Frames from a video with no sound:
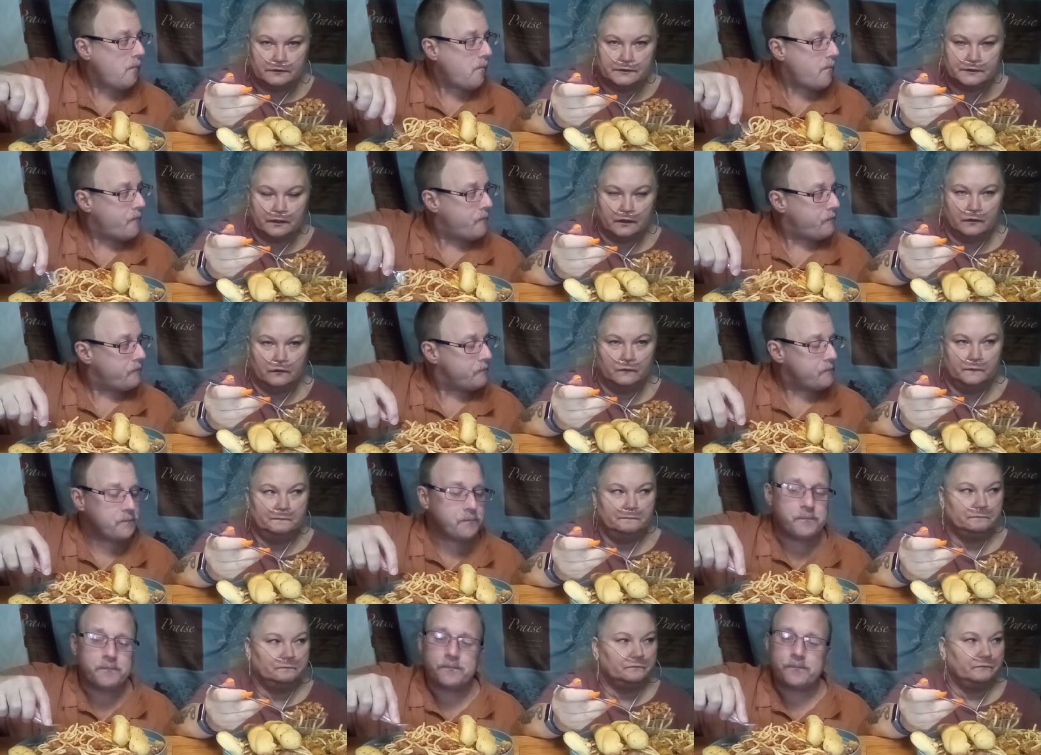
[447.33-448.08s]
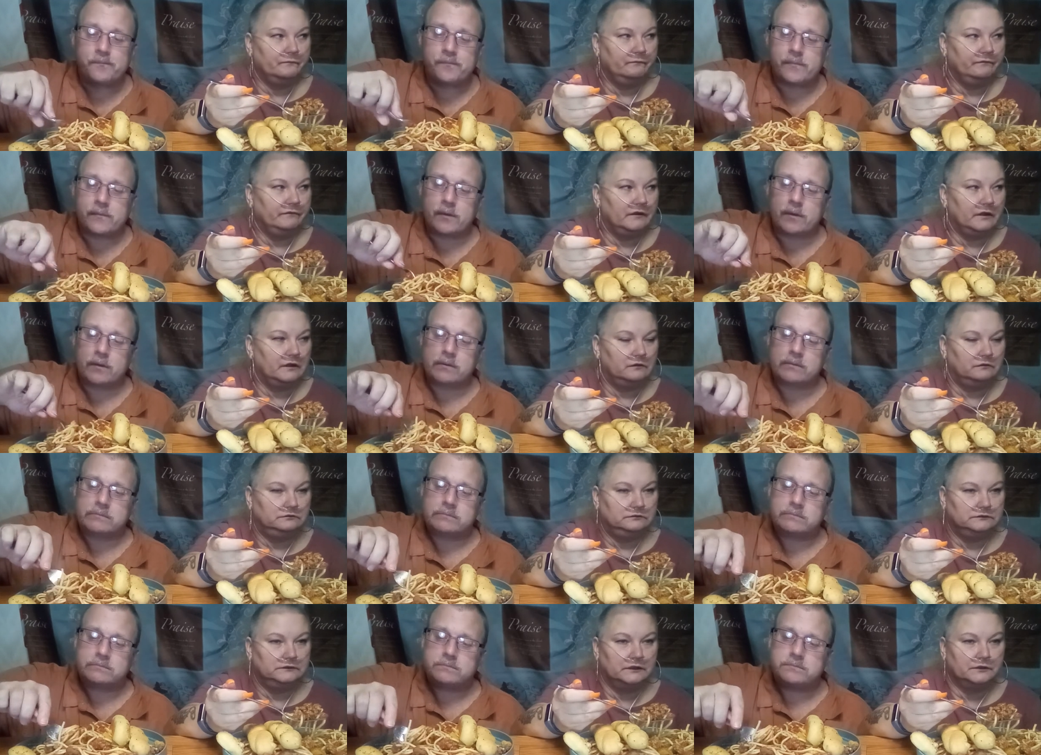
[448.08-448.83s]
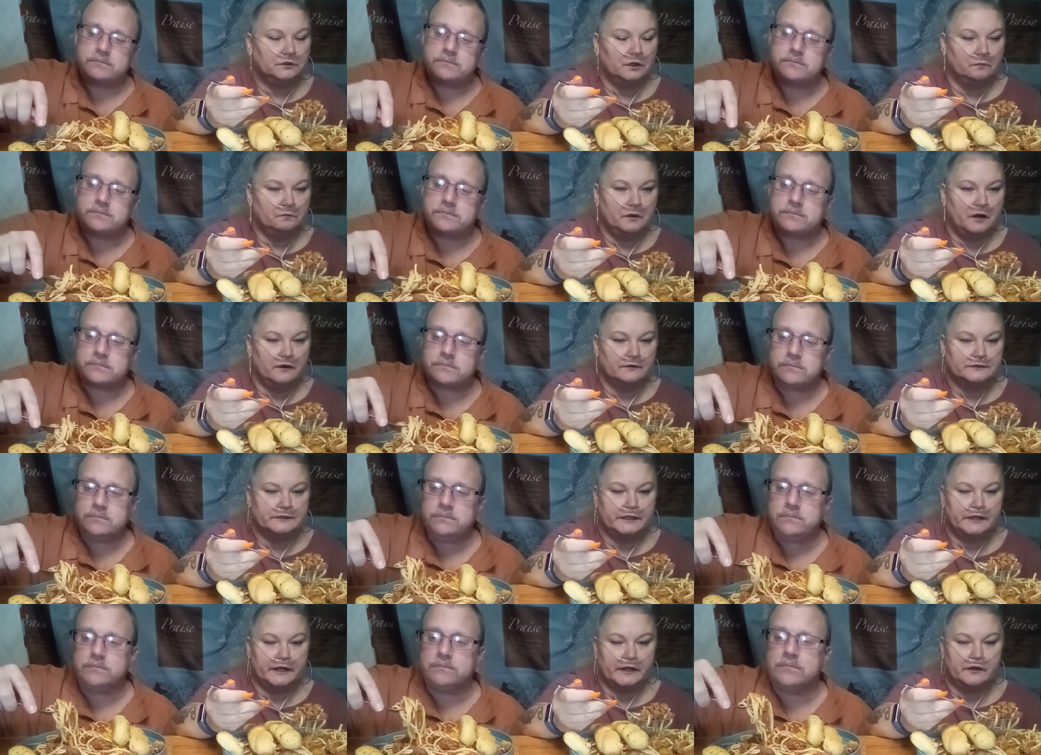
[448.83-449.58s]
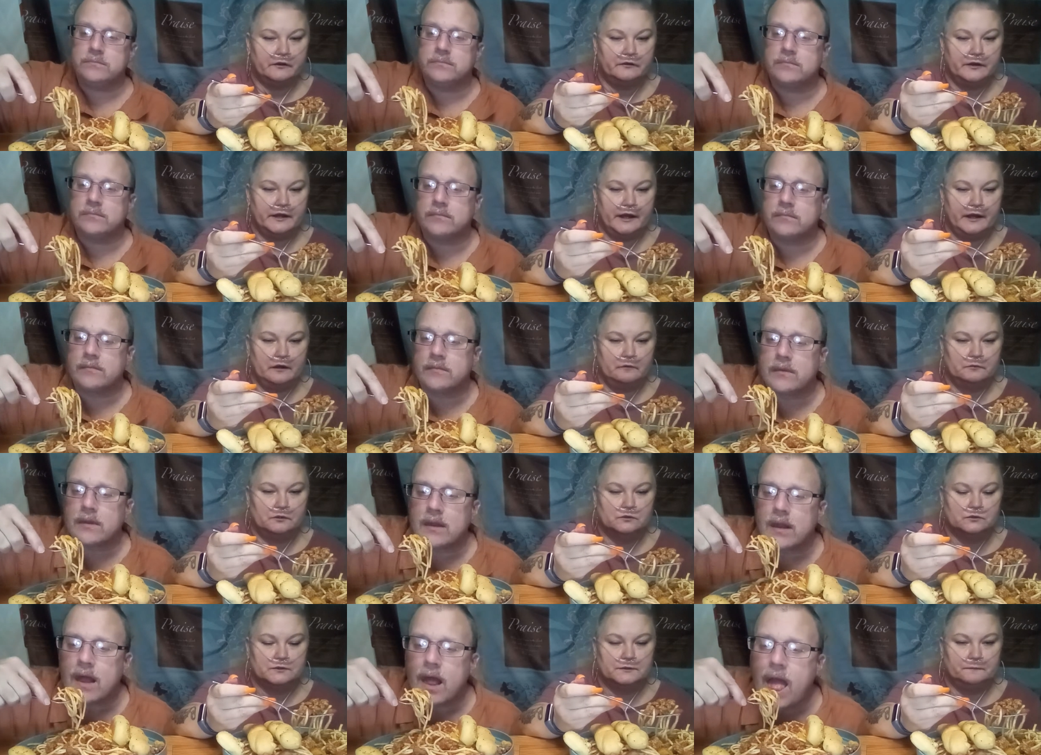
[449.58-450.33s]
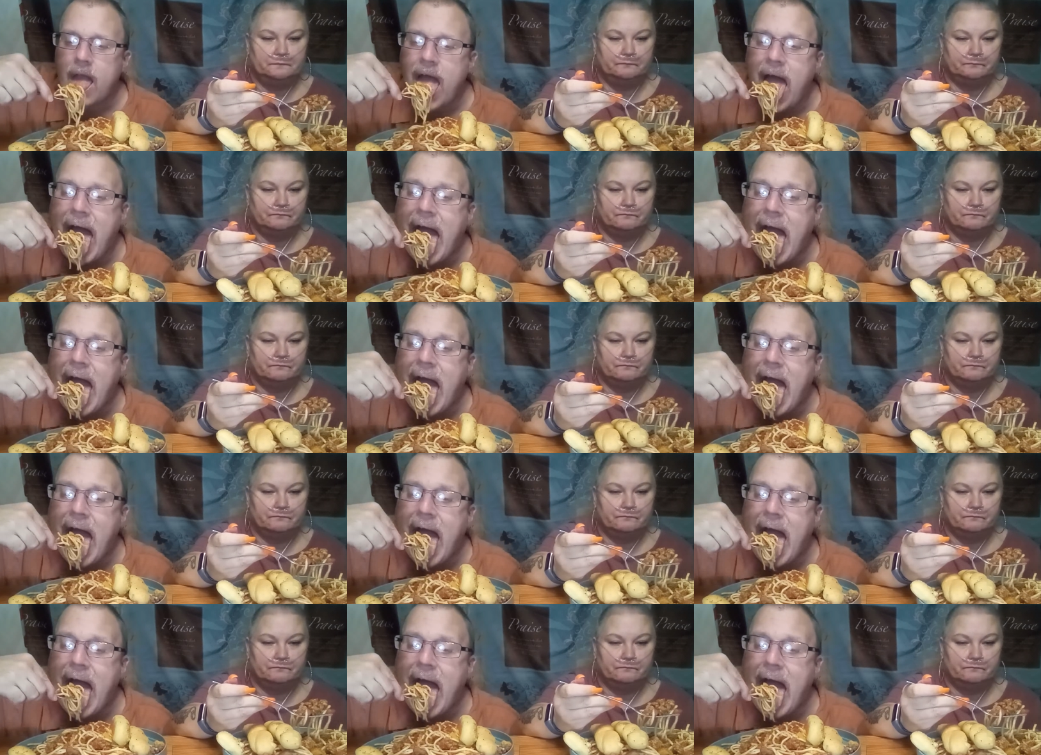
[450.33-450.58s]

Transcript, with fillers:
Speaker 1: So I told Paul to take care of the animals.